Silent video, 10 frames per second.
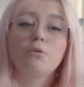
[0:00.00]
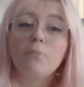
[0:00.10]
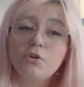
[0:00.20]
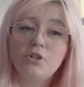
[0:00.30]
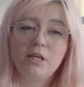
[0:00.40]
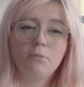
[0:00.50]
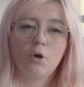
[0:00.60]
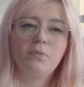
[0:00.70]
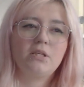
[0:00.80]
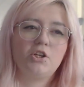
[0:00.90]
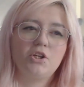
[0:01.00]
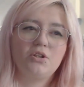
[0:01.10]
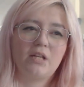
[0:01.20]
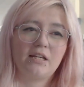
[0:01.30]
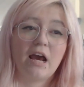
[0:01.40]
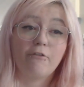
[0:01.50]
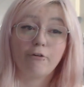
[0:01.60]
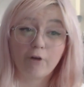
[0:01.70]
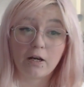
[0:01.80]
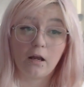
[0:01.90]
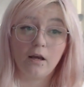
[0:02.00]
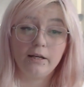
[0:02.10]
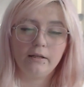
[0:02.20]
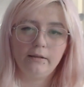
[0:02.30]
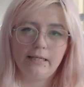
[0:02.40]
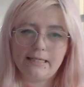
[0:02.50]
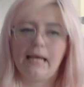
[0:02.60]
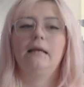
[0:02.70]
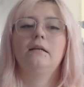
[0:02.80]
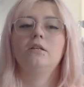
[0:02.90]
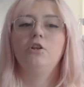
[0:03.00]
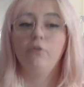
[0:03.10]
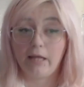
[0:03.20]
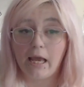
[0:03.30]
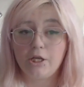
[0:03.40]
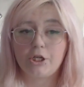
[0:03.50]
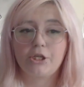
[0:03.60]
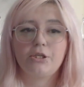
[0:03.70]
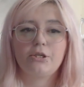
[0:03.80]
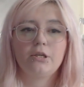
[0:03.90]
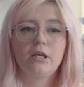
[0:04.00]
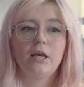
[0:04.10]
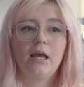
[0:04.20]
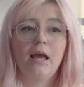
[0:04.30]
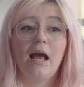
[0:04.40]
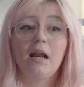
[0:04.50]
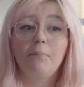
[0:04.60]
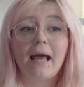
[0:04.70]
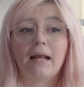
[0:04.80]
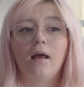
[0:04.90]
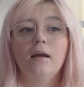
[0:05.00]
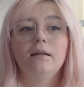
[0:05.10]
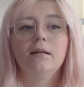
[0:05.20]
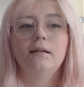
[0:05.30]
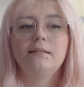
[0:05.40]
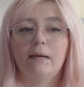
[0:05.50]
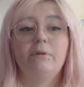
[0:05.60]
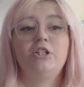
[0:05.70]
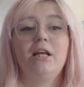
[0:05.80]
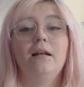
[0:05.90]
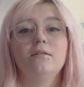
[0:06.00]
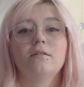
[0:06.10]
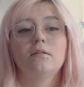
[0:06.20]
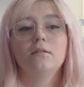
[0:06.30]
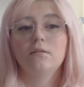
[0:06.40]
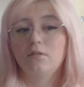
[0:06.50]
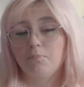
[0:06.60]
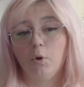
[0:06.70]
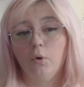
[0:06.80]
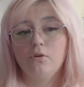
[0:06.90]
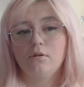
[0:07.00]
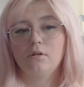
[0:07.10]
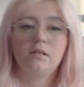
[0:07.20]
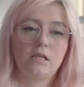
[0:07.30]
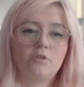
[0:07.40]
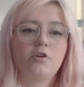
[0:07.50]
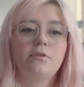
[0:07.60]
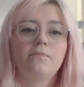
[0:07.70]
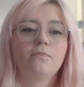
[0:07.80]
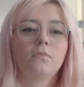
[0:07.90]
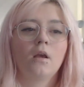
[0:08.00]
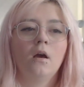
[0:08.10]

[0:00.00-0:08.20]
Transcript: So most team compositions tend to have a front line, your tanks and your engagers, and a back line, damage dealers, supports, etc.